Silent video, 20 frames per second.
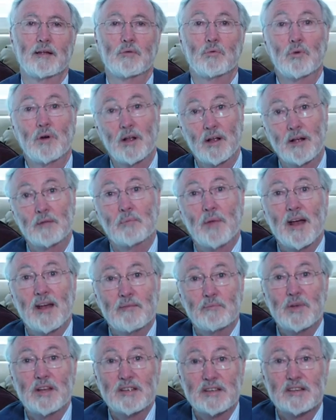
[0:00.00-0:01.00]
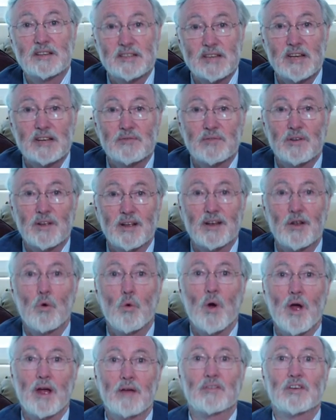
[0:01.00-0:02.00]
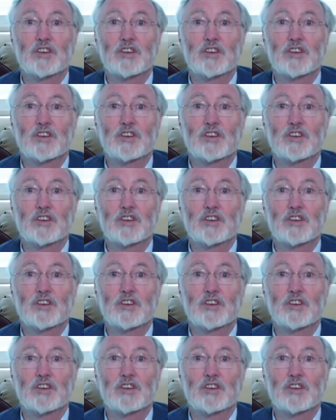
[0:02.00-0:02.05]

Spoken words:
Well, it may have been successful in a way of